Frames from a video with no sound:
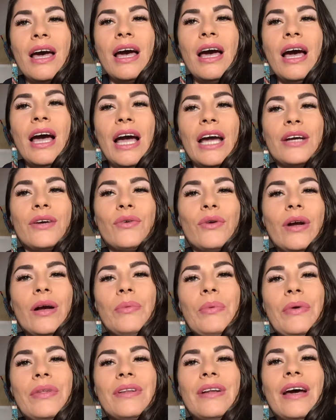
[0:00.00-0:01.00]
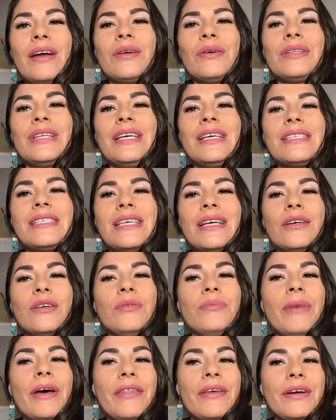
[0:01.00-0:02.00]
I grew up with not only a single
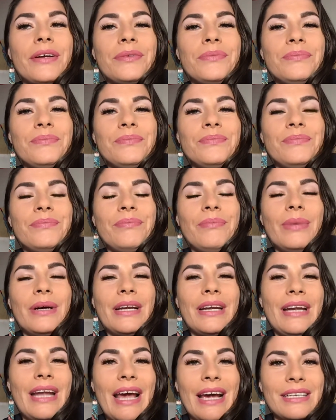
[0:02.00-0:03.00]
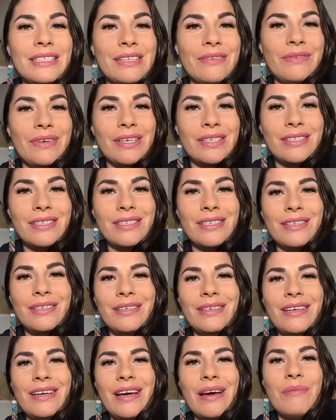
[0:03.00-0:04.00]
mother, but an activist,
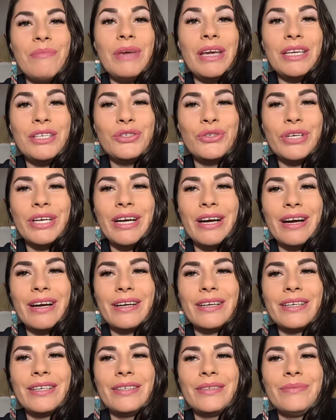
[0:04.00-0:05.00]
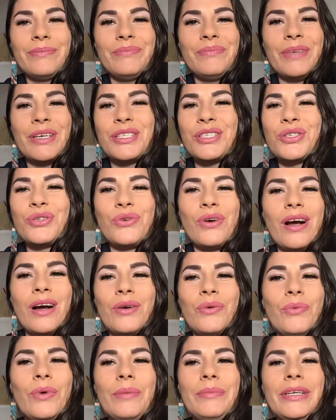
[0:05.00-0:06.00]
a matriarch, a
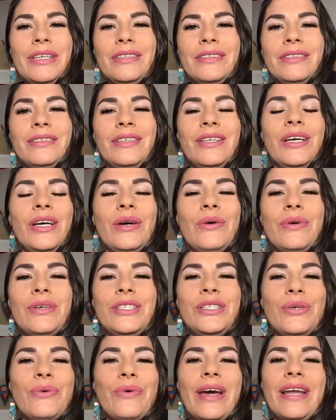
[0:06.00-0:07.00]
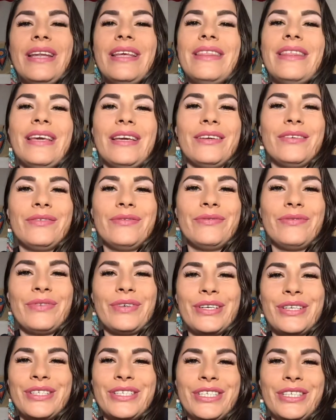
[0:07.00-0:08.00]
strong woman who would do anything for
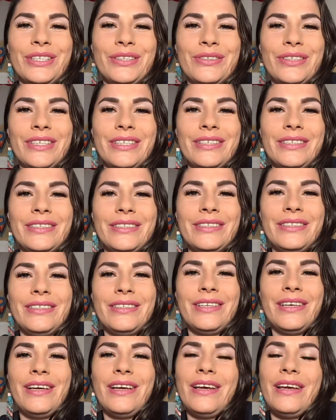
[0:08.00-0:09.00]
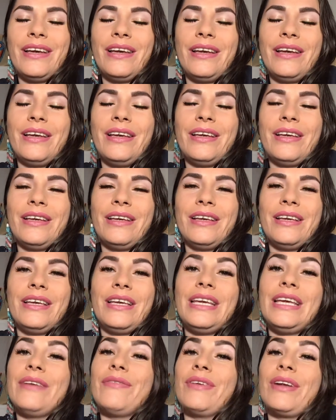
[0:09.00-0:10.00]
her children,
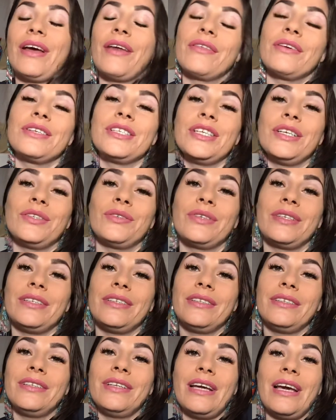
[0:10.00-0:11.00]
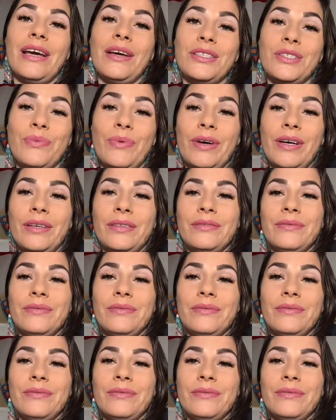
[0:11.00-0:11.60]
even other children as well.